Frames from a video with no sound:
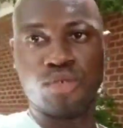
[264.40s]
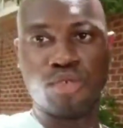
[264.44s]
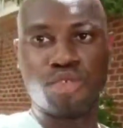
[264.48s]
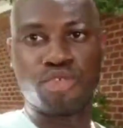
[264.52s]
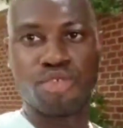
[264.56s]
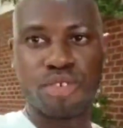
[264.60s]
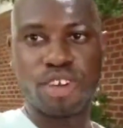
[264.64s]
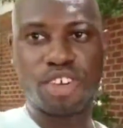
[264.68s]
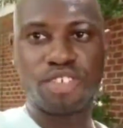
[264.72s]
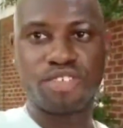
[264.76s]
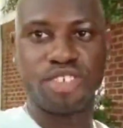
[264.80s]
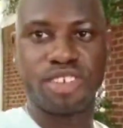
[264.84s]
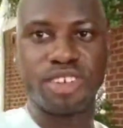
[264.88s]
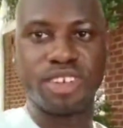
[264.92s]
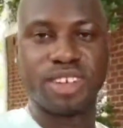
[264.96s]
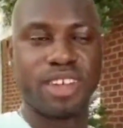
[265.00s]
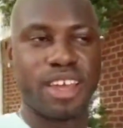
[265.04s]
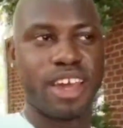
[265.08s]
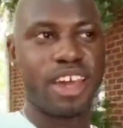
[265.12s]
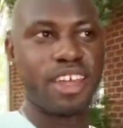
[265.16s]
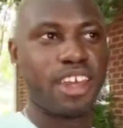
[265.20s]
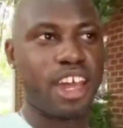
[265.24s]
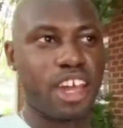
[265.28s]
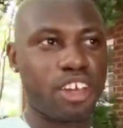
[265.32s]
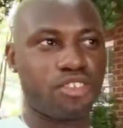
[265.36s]

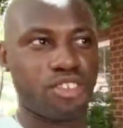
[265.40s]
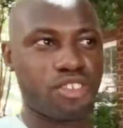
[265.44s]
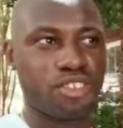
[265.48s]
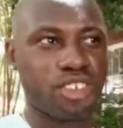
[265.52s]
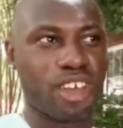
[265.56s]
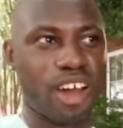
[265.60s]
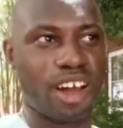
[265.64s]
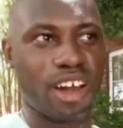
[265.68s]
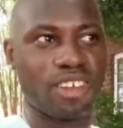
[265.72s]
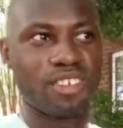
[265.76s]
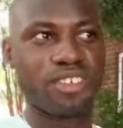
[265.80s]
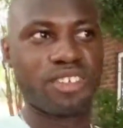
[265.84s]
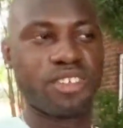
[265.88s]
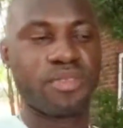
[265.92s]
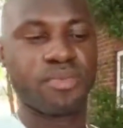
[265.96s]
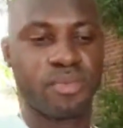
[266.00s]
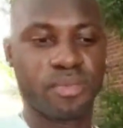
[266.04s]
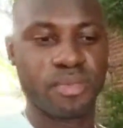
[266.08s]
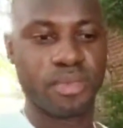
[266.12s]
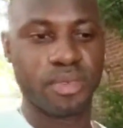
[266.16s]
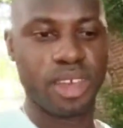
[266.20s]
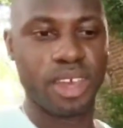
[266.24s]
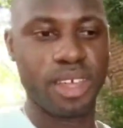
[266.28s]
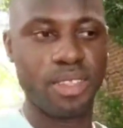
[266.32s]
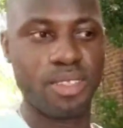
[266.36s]
nutrition, and exercise.
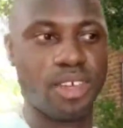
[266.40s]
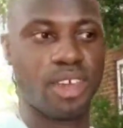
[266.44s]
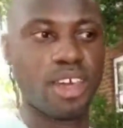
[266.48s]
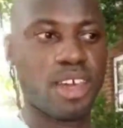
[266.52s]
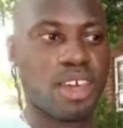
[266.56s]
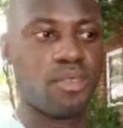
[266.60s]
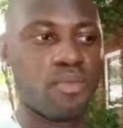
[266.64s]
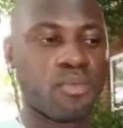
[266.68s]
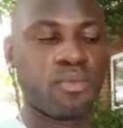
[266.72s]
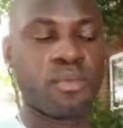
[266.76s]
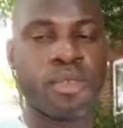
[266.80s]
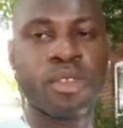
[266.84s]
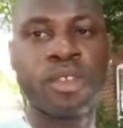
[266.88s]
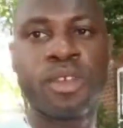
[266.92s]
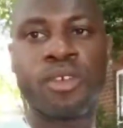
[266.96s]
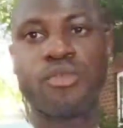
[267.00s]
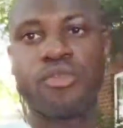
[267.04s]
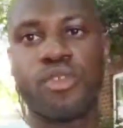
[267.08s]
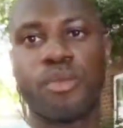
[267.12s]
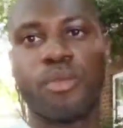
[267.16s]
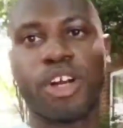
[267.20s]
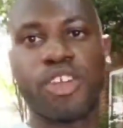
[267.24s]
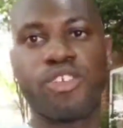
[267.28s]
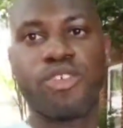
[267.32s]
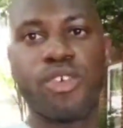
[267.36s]
And then
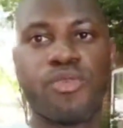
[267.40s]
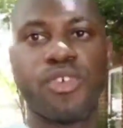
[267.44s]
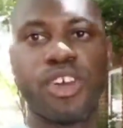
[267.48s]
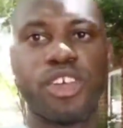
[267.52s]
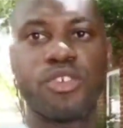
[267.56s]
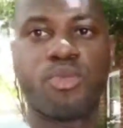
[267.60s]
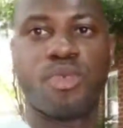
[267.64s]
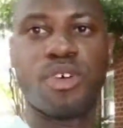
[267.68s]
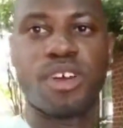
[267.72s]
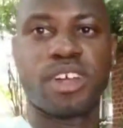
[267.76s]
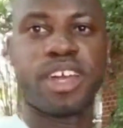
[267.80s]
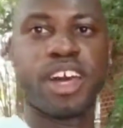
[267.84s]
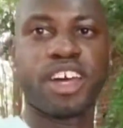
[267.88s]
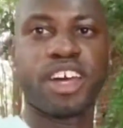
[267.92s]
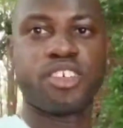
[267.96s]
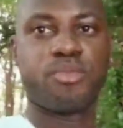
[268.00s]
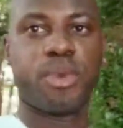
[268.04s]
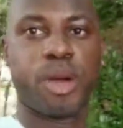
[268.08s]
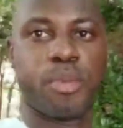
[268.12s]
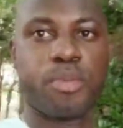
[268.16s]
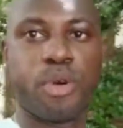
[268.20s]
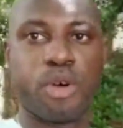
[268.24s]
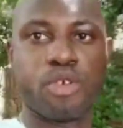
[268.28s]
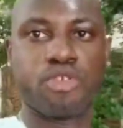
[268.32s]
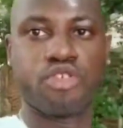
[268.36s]
for my two Facebook accounts,
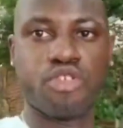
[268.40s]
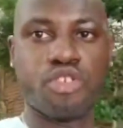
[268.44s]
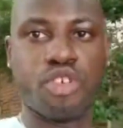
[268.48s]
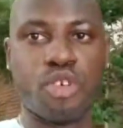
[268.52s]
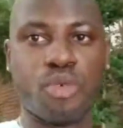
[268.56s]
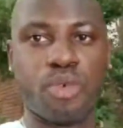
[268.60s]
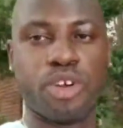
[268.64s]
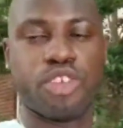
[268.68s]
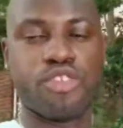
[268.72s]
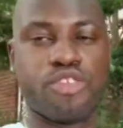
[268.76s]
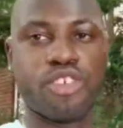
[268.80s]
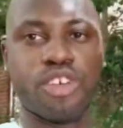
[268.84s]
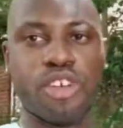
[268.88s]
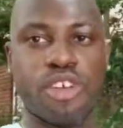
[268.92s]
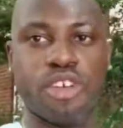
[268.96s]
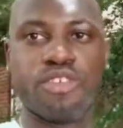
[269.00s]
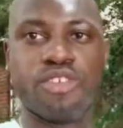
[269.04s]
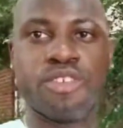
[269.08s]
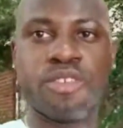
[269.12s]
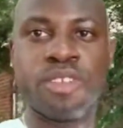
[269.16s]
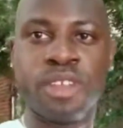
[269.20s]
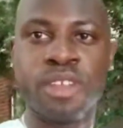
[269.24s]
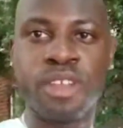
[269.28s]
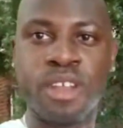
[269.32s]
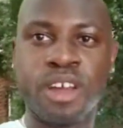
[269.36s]
my personal, which
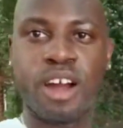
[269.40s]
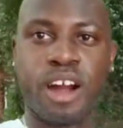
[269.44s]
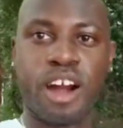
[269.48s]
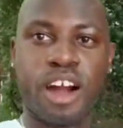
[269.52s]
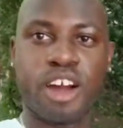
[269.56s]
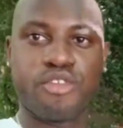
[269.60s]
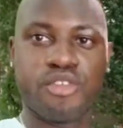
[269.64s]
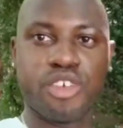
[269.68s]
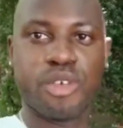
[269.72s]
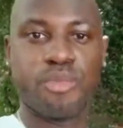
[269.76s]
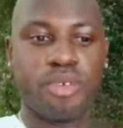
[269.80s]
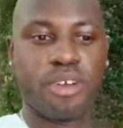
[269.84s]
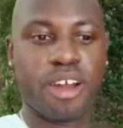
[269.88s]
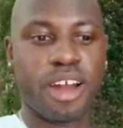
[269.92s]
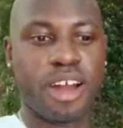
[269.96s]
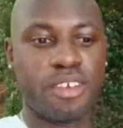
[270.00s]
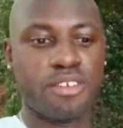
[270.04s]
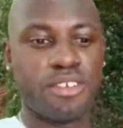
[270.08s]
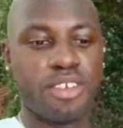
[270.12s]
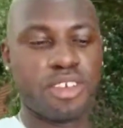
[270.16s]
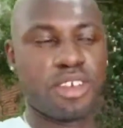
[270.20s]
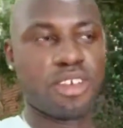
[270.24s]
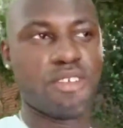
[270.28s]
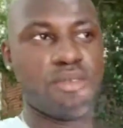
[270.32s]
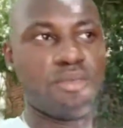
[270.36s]
is Andre
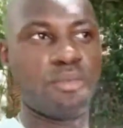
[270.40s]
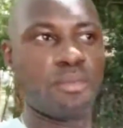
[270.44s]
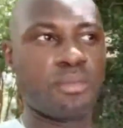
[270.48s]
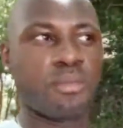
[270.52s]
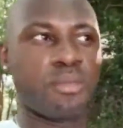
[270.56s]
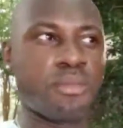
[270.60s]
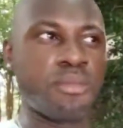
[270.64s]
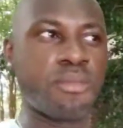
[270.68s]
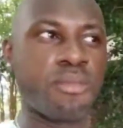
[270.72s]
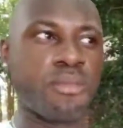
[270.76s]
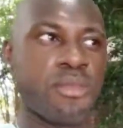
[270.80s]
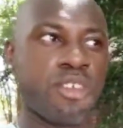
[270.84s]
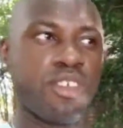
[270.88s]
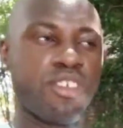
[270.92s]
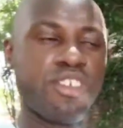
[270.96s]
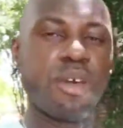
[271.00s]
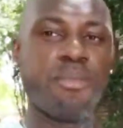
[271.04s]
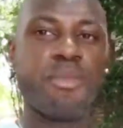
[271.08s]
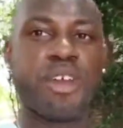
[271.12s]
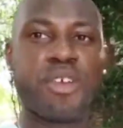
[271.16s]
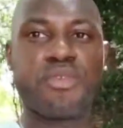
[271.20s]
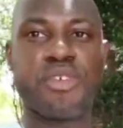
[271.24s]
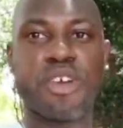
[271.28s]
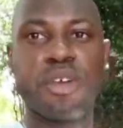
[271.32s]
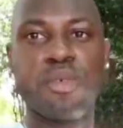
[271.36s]
Brown, you can
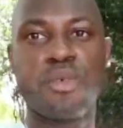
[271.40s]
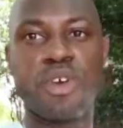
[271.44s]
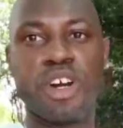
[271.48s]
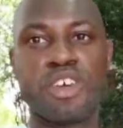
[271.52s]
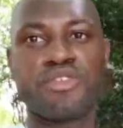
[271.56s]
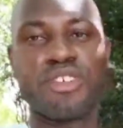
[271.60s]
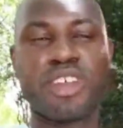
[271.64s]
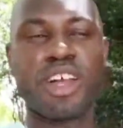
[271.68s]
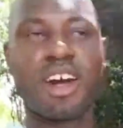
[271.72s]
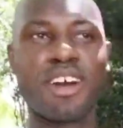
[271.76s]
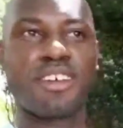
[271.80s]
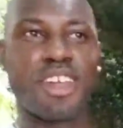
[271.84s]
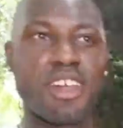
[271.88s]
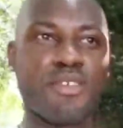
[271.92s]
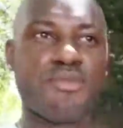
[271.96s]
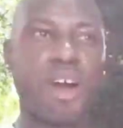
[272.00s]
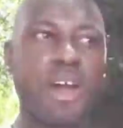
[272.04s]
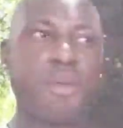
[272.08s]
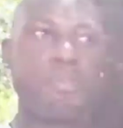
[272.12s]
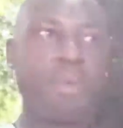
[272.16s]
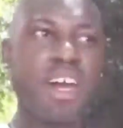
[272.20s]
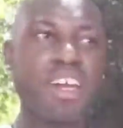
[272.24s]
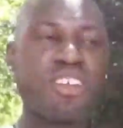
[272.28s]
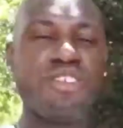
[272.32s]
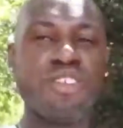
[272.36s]
send me a friend request and I'll get
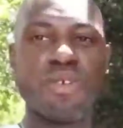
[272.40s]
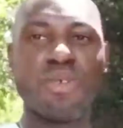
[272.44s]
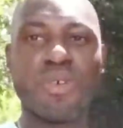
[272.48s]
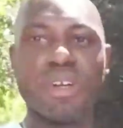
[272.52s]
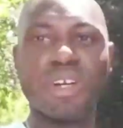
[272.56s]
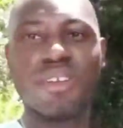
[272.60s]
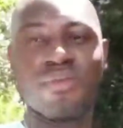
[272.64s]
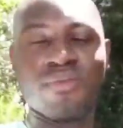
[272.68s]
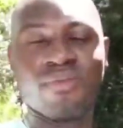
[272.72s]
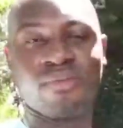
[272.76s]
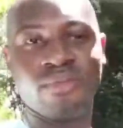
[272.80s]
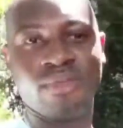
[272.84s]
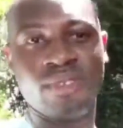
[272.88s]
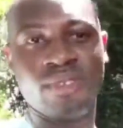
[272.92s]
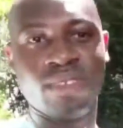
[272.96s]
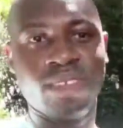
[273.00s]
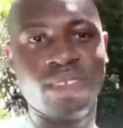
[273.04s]
right back to it.